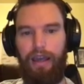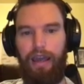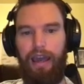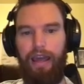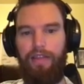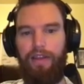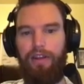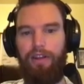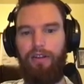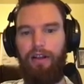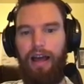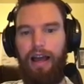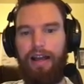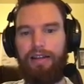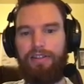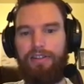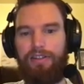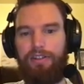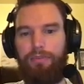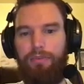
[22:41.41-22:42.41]
And then you'll
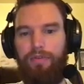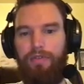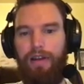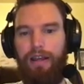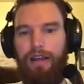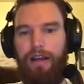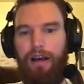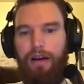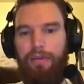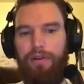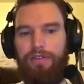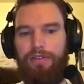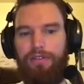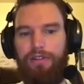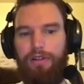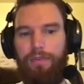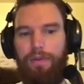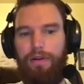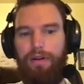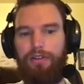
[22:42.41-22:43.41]
access and provide comments on
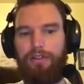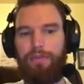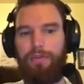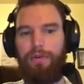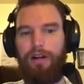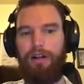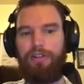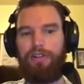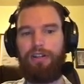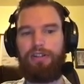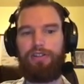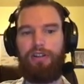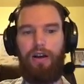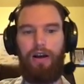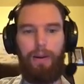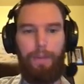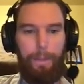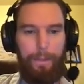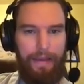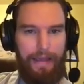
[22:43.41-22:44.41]
your peers' projects
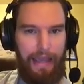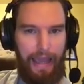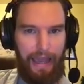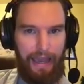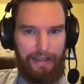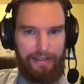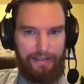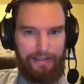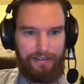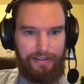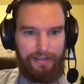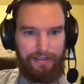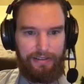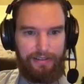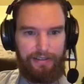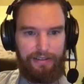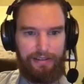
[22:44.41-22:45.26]
on Behance,